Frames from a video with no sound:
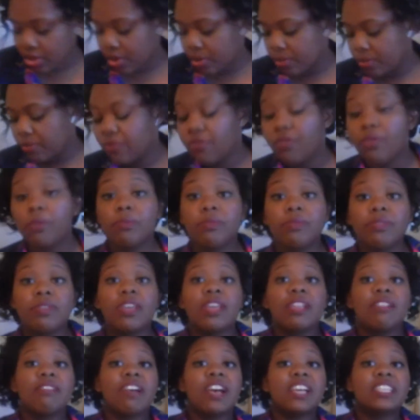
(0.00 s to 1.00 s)
no, from
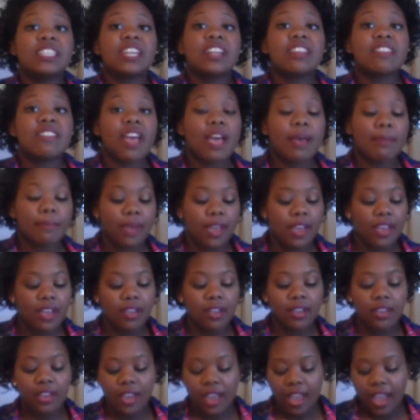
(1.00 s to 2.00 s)
last out of that
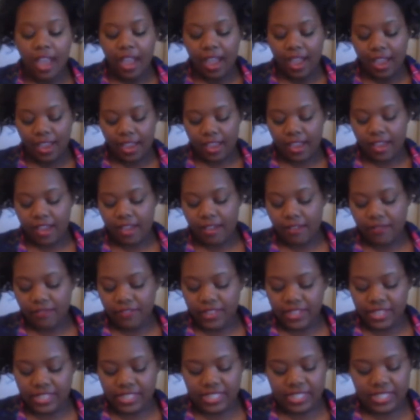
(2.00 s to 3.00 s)
bag, I have
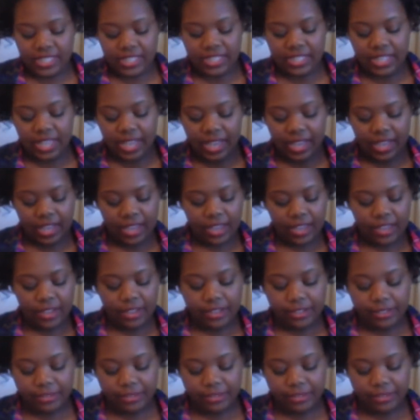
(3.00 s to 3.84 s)
this like